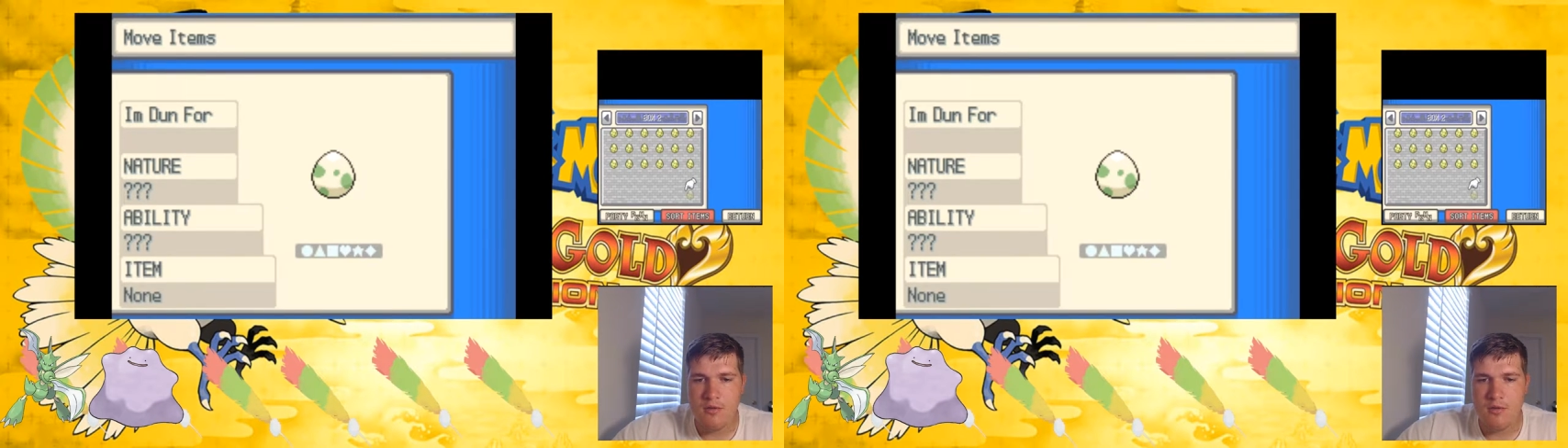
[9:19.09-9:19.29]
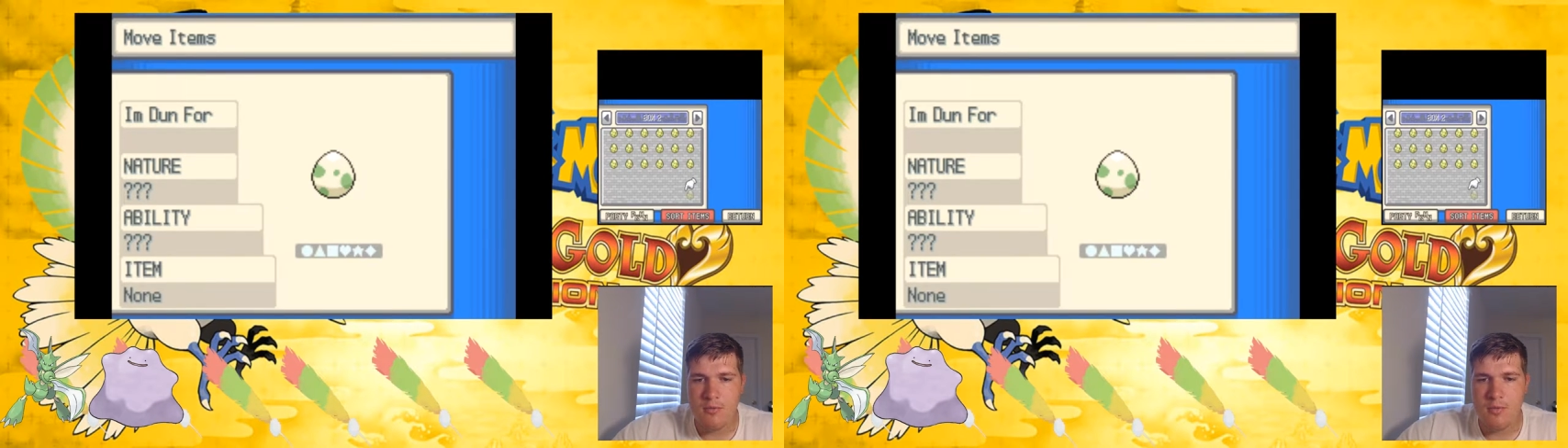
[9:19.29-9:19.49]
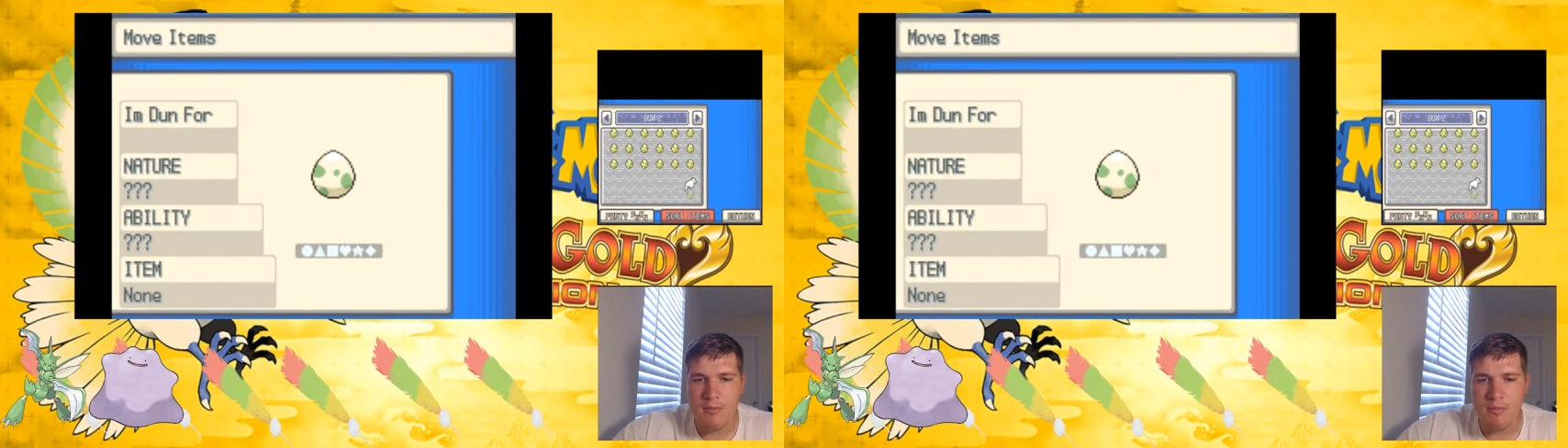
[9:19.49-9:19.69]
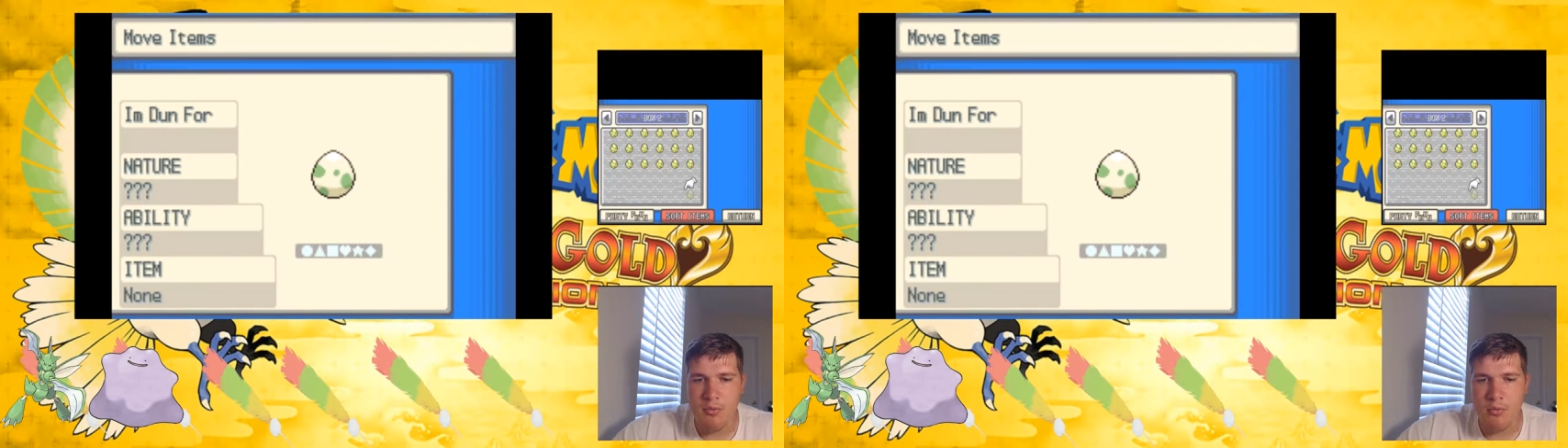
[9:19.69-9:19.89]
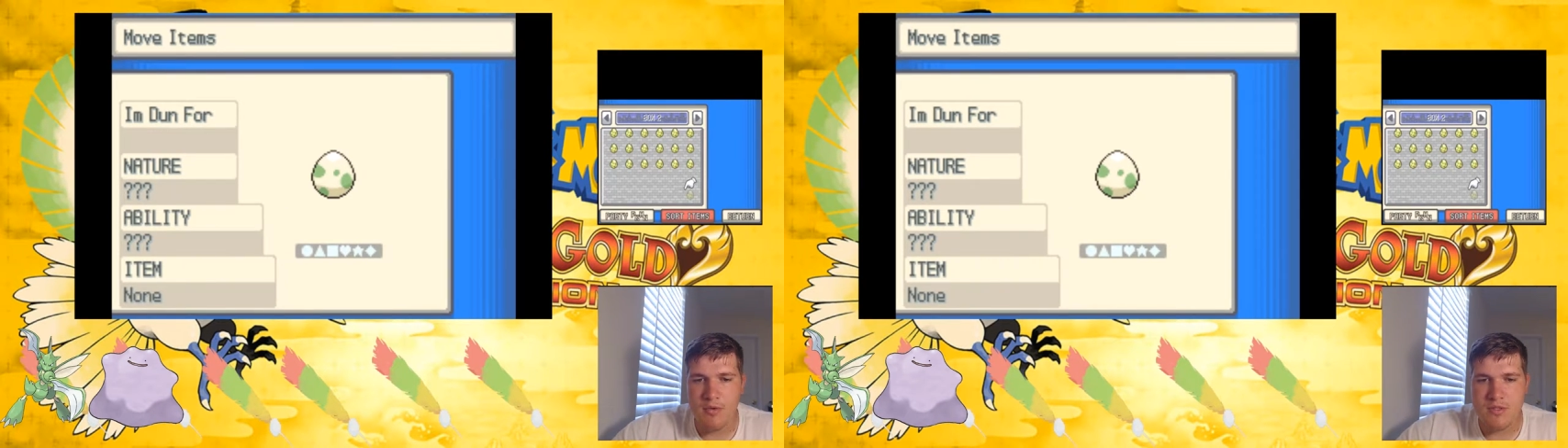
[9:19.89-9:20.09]
you know, being
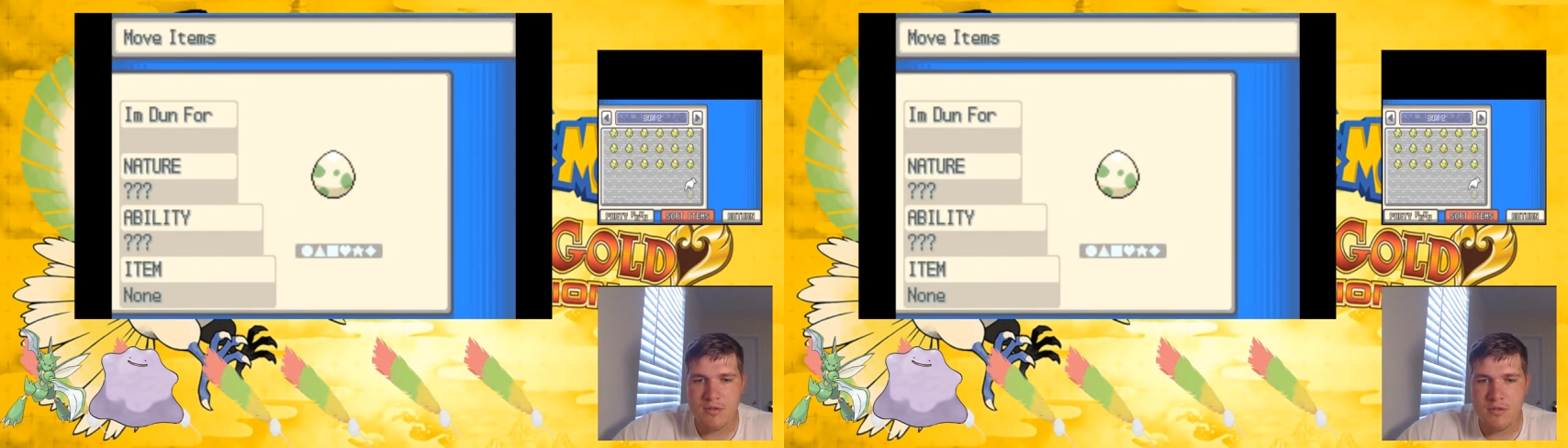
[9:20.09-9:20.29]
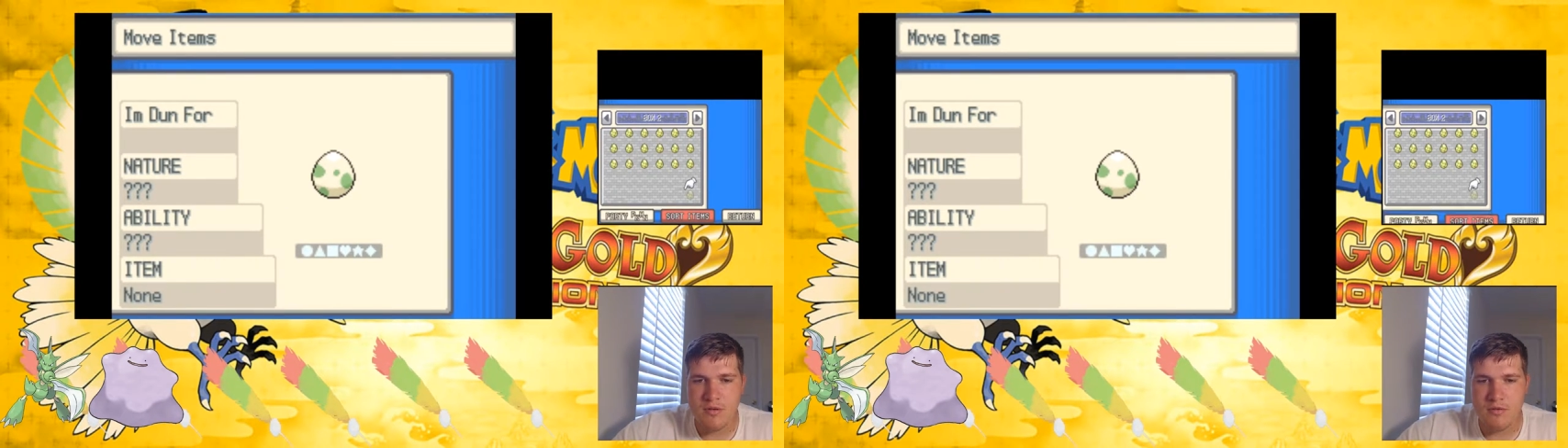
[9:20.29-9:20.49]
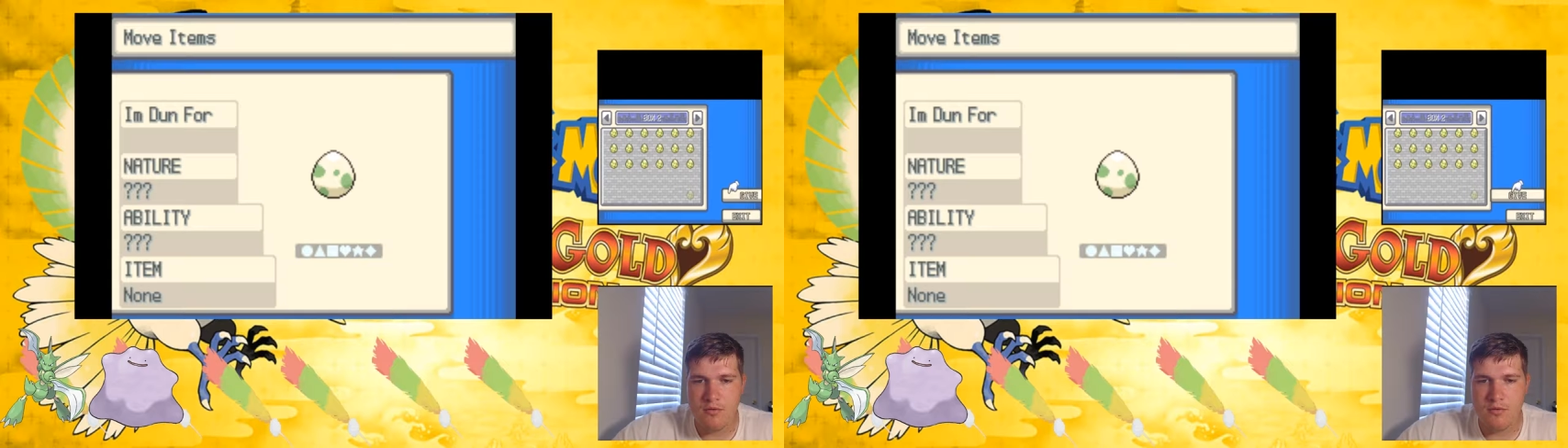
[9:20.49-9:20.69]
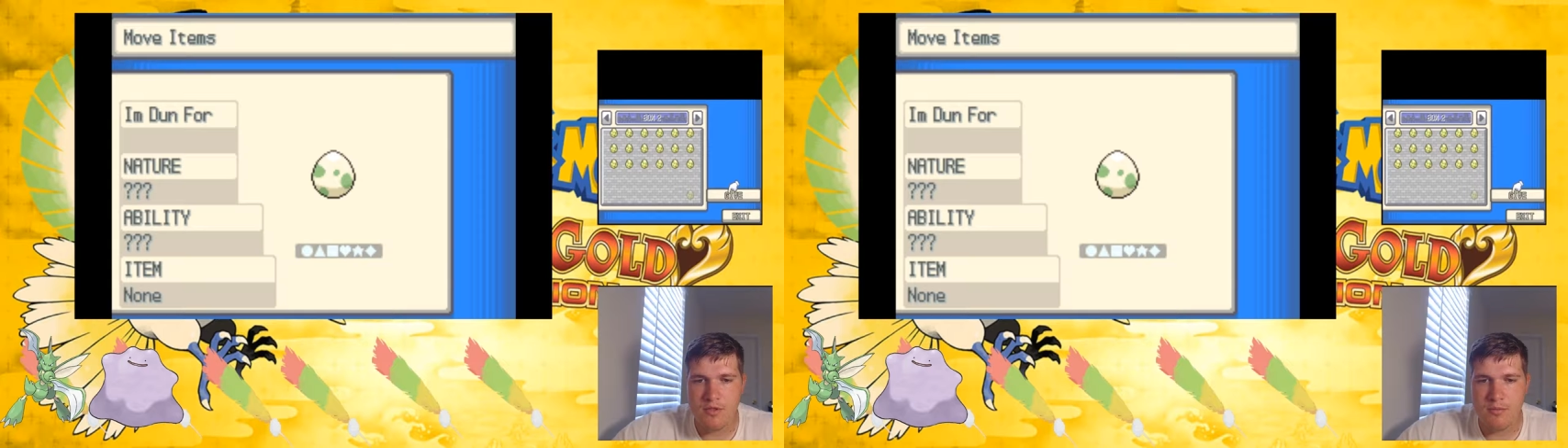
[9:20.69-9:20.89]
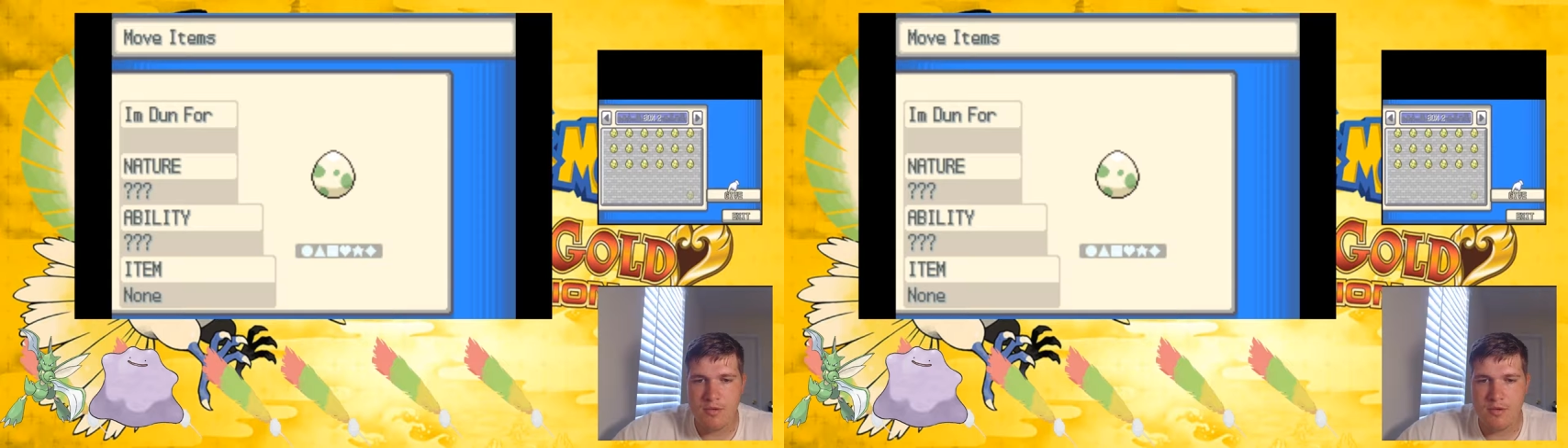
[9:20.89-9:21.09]
poisoned or
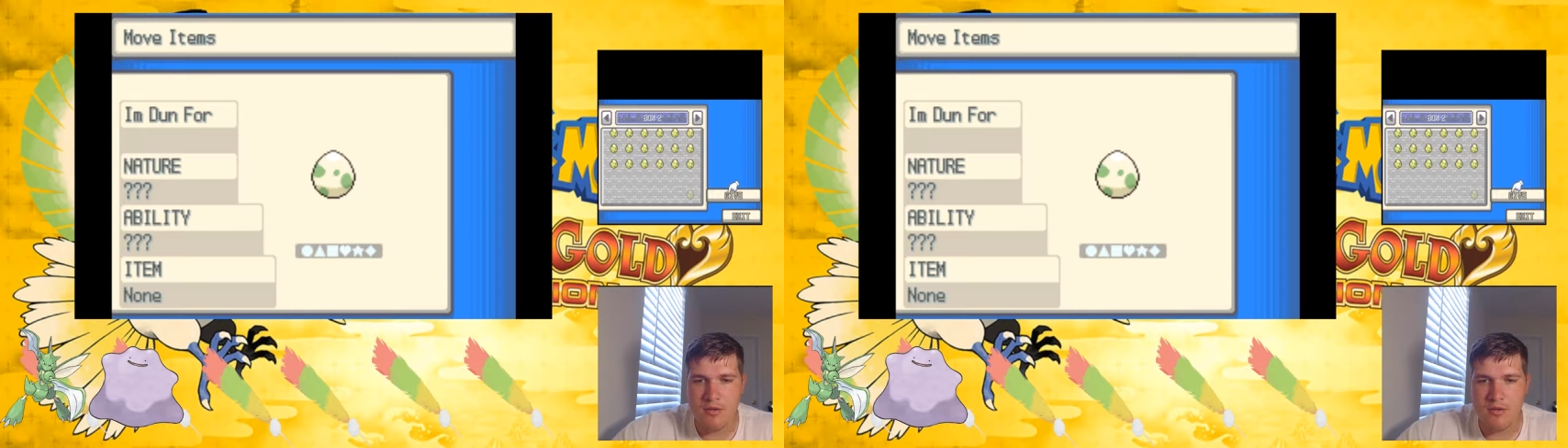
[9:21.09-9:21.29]
something.